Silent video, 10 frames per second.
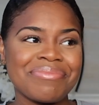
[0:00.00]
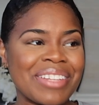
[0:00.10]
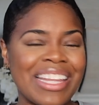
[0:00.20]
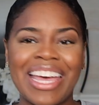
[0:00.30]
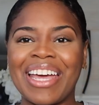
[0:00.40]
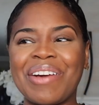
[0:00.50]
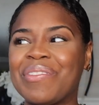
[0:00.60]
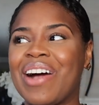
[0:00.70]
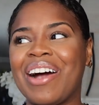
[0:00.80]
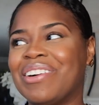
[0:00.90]
Like,
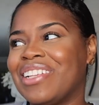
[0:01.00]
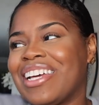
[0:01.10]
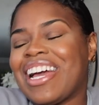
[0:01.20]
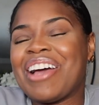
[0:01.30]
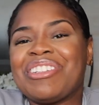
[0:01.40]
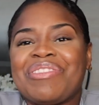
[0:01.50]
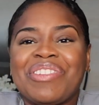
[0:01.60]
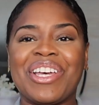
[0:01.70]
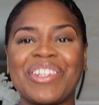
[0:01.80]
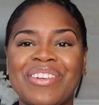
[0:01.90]
wow. Like, I just
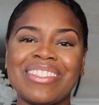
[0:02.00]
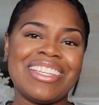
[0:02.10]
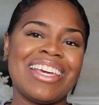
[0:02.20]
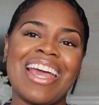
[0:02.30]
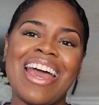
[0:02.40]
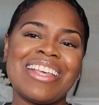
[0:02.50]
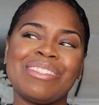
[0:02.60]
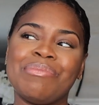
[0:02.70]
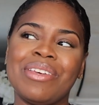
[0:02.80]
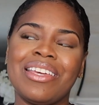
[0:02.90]
feel like nursing has
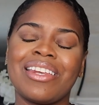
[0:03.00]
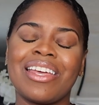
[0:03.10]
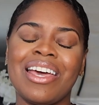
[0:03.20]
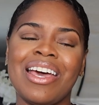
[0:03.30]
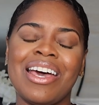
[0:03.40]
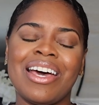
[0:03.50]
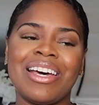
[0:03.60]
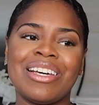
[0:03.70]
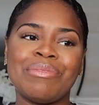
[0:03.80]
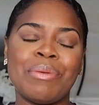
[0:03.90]
been
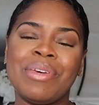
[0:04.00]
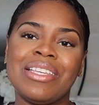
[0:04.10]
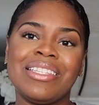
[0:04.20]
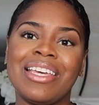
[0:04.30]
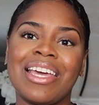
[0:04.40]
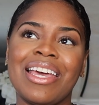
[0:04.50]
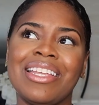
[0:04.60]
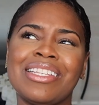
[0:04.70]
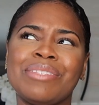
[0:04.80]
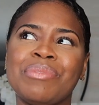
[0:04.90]
amazing,
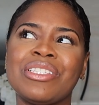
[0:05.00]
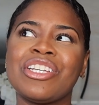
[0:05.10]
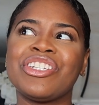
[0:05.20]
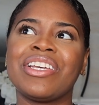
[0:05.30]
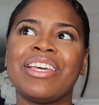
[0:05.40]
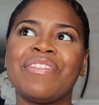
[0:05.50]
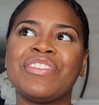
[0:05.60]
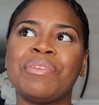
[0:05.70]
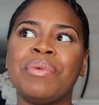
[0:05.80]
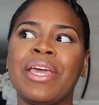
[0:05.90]
and it's been such a
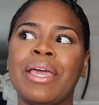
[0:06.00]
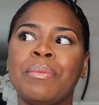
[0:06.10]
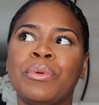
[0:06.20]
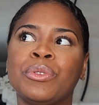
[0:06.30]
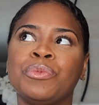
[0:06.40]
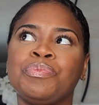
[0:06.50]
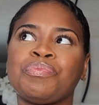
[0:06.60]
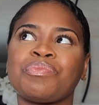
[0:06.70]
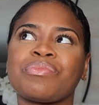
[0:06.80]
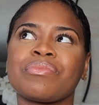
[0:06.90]
gift to be able
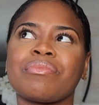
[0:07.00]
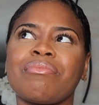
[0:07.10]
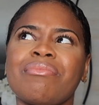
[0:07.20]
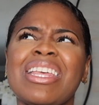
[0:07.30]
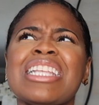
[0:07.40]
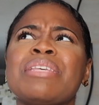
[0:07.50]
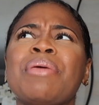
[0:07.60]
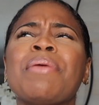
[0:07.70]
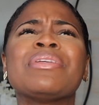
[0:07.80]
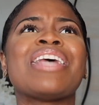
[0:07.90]

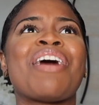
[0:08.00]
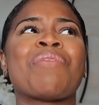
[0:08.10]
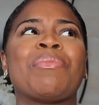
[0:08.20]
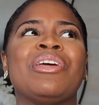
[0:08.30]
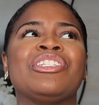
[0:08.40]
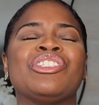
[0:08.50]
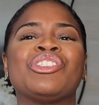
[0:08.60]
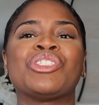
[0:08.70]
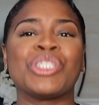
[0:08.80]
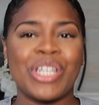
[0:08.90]
to have my
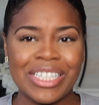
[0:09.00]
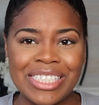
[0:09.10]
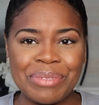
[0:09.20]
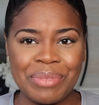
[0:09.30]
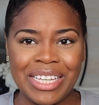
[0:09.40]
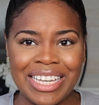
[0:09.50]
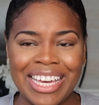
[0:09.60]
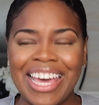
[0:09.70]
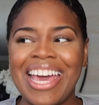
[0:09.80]
patients trust me.